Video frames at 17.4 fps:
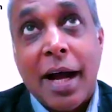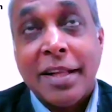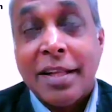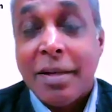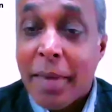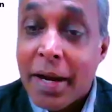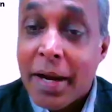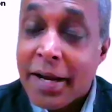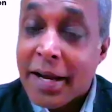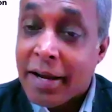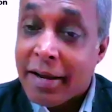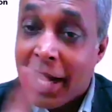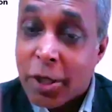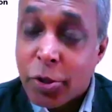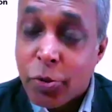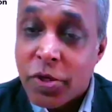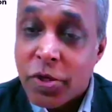I think my entire
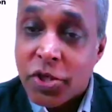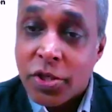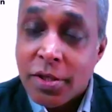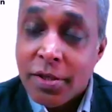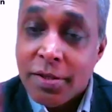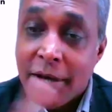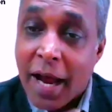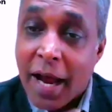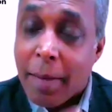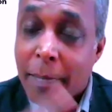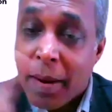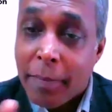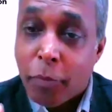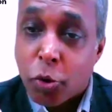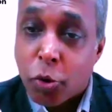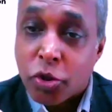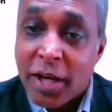graduation and
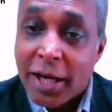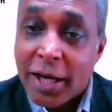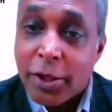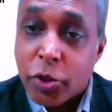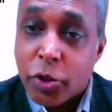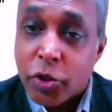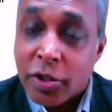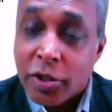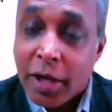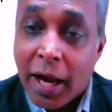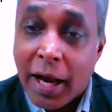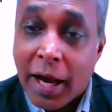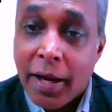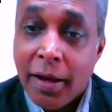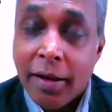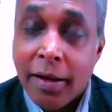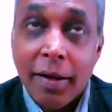my post-graduation,
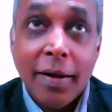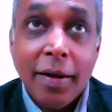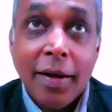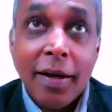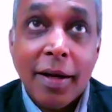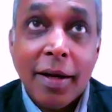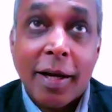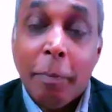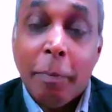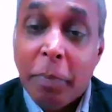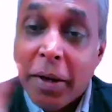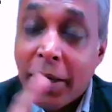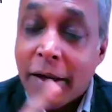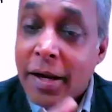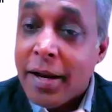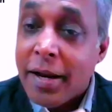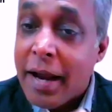I
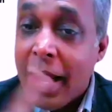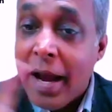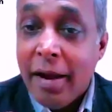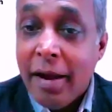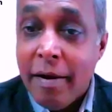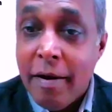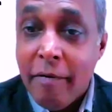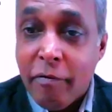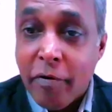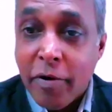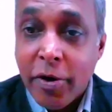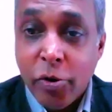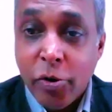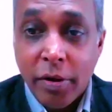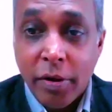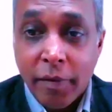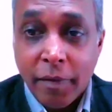completed in 8
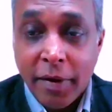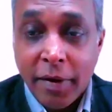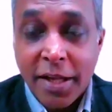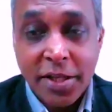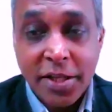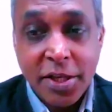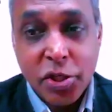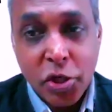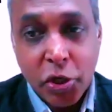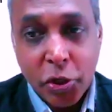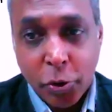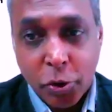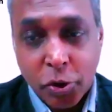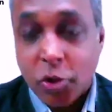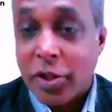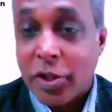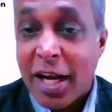different, let's say,
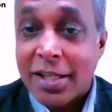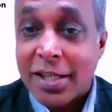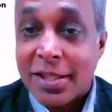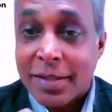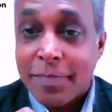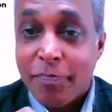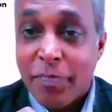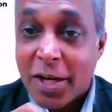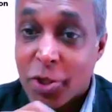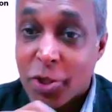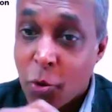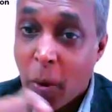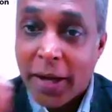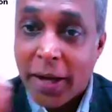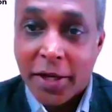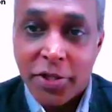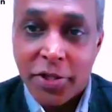institutes. So that's
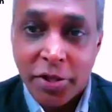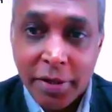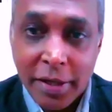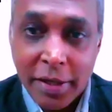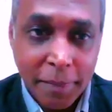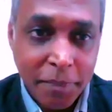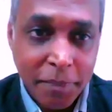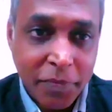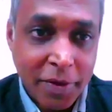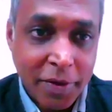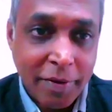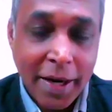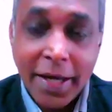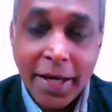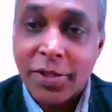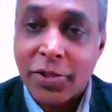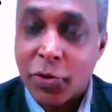quite a journey,
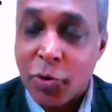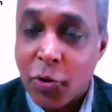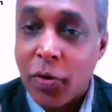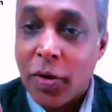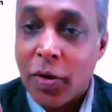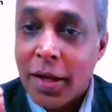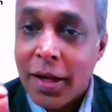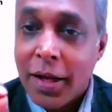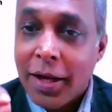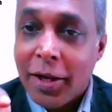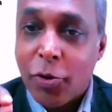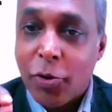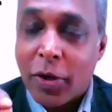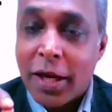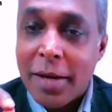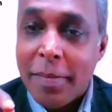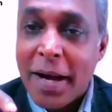right? So
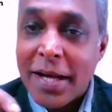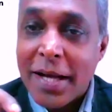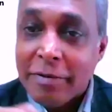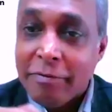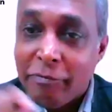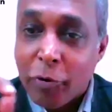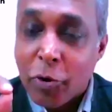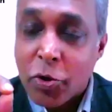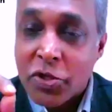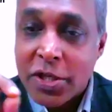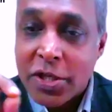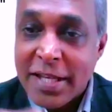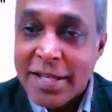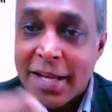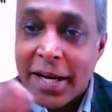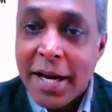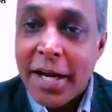you can imagine 4
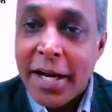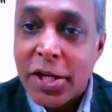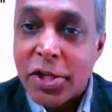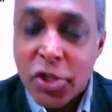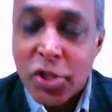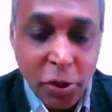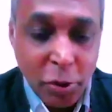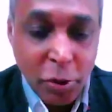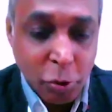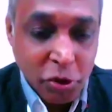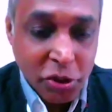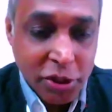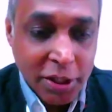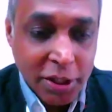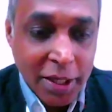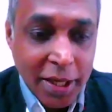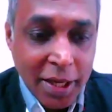cities and 8 institutes.